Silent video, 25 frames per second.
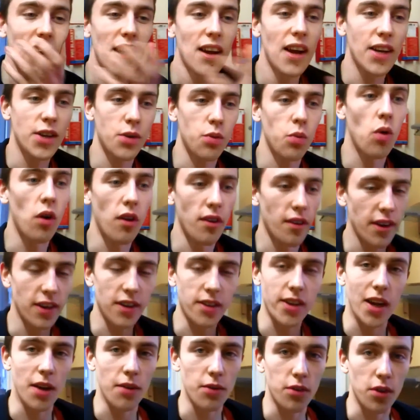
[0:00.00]
S1
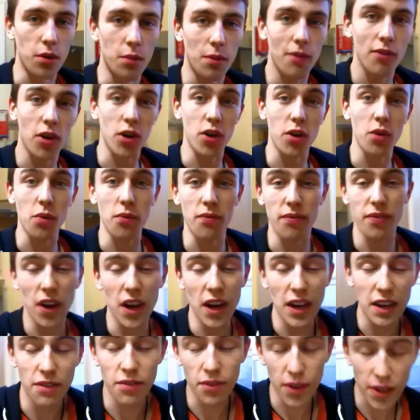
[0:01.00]
is now done. We've got to do
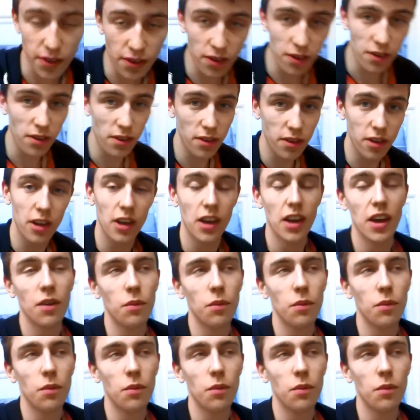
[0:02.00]
5 S's.